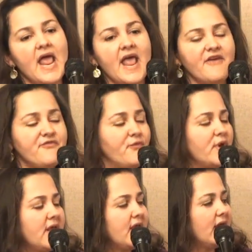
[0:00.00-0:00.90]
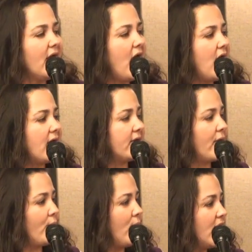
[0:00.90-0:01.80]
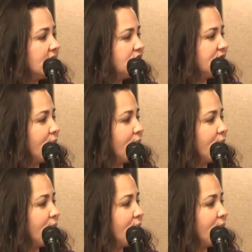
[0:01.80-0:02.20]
If we want